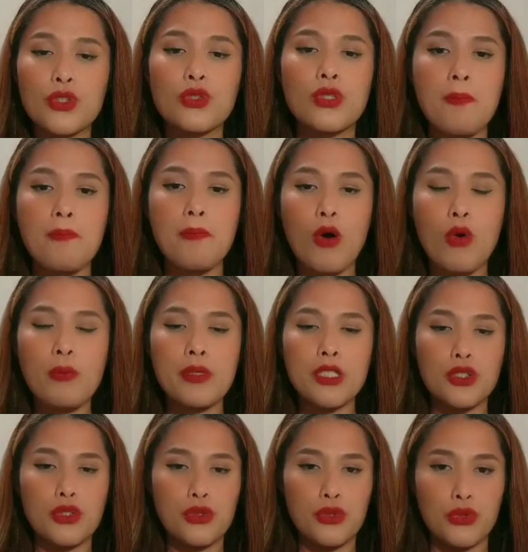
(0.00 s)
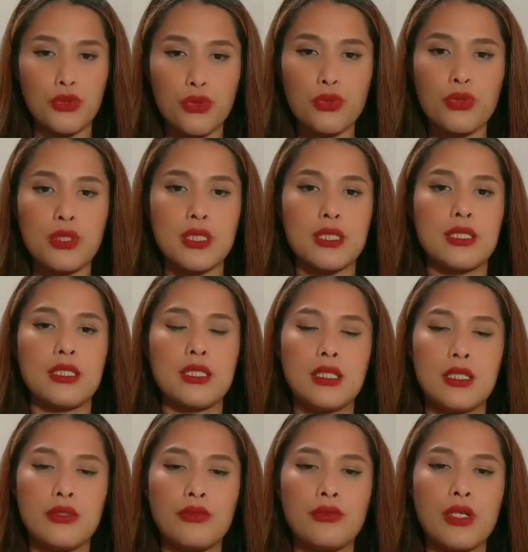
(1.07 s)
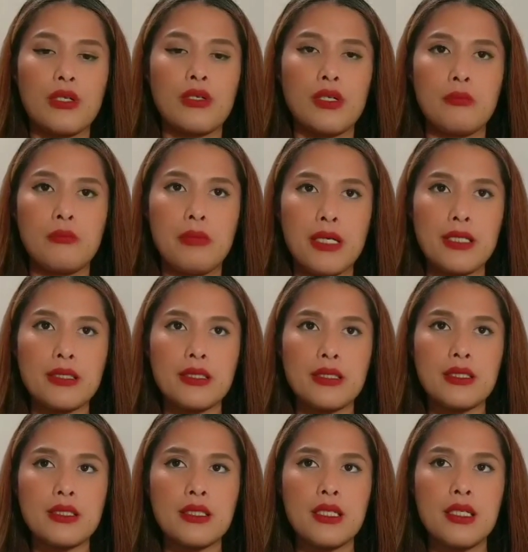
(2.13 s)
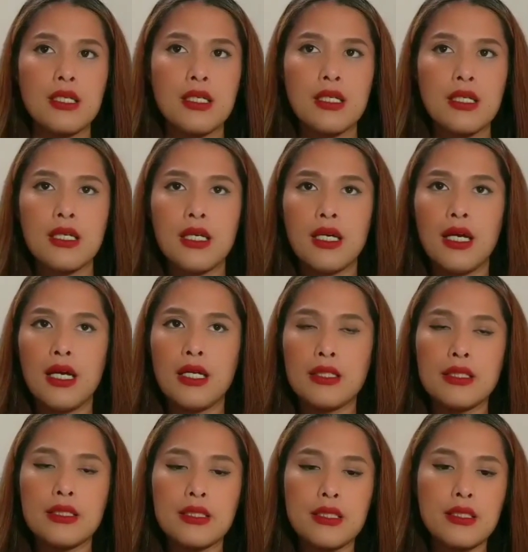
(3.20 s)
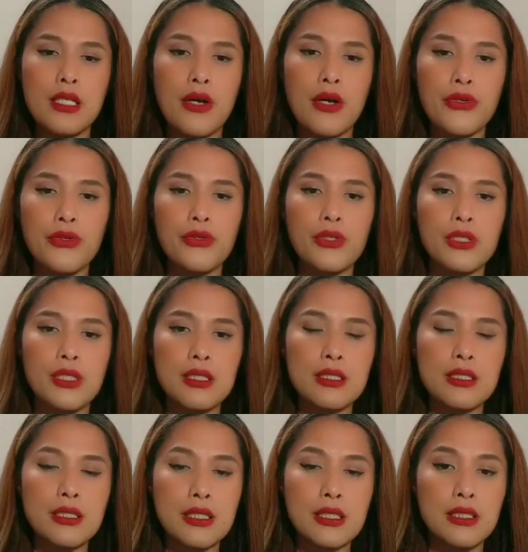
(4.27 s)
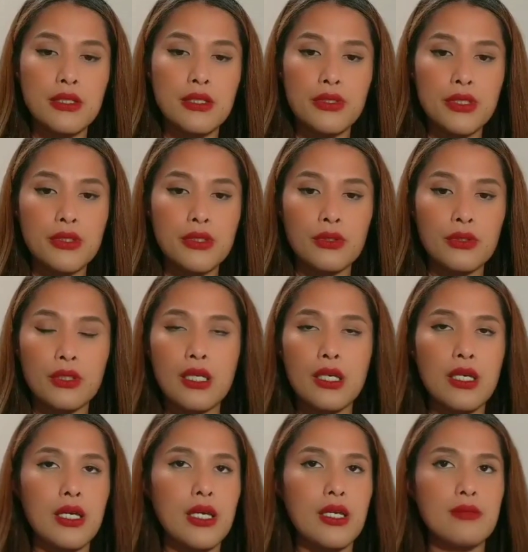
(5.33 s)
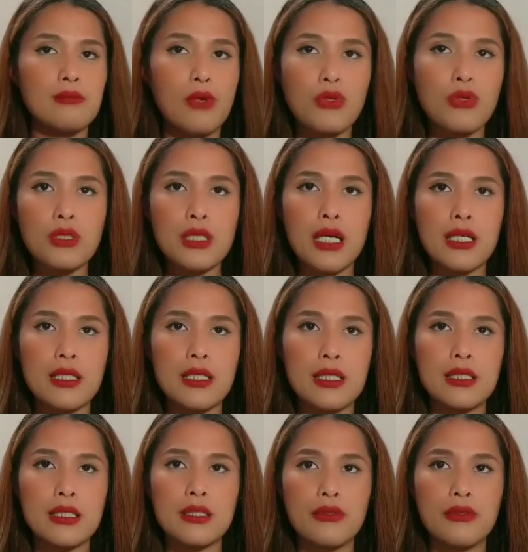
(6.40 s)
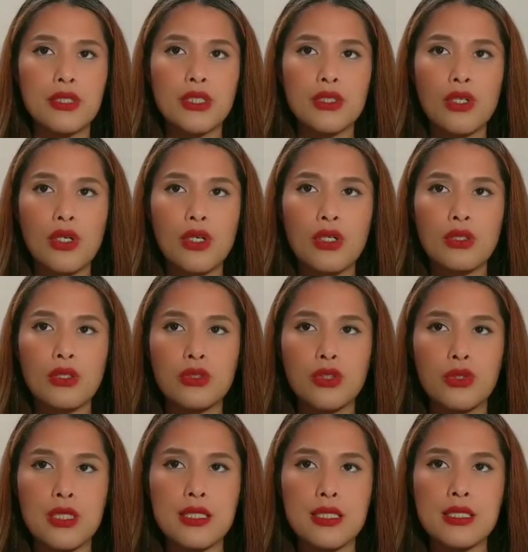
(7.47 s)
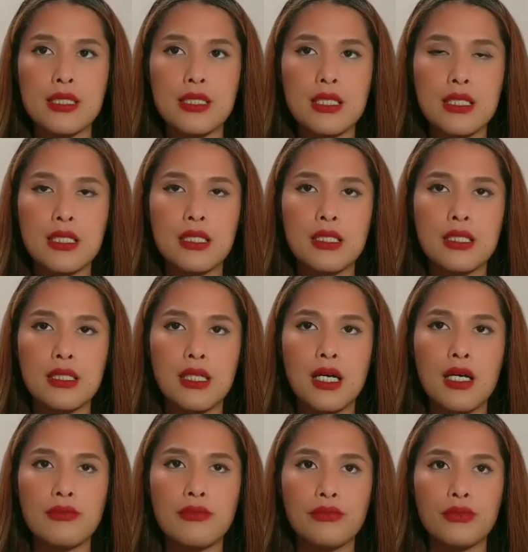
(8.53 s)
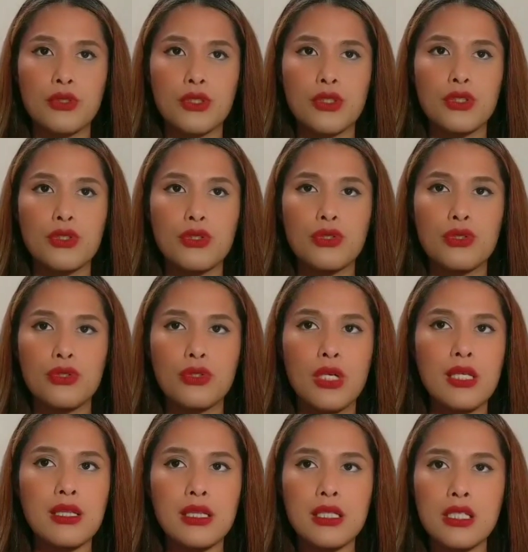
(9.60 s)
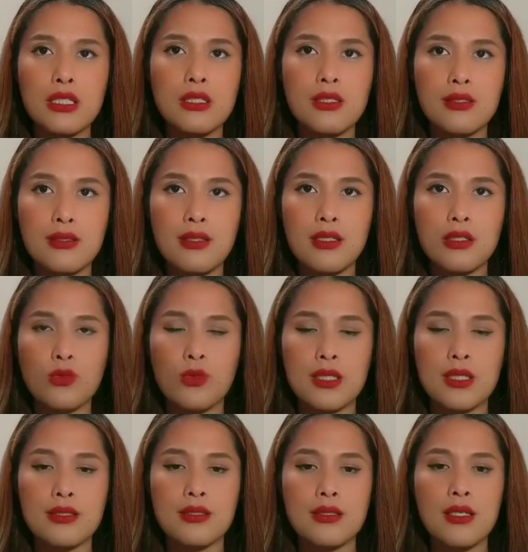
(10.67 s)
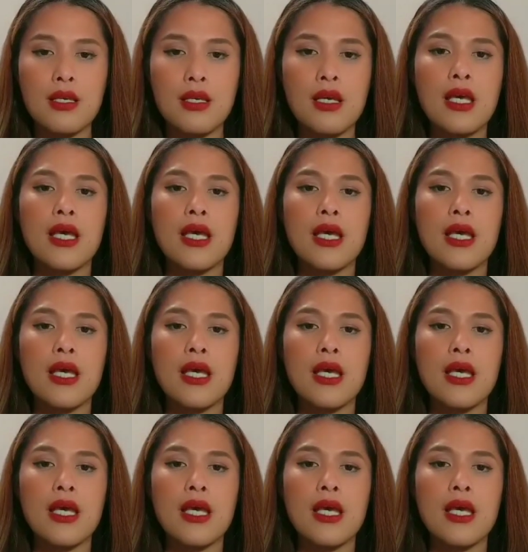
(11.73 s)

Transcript: So the moment you use it in a regular basis, this is how you're gonna see the result. And most likely the result you can see it after at least 6 weeks,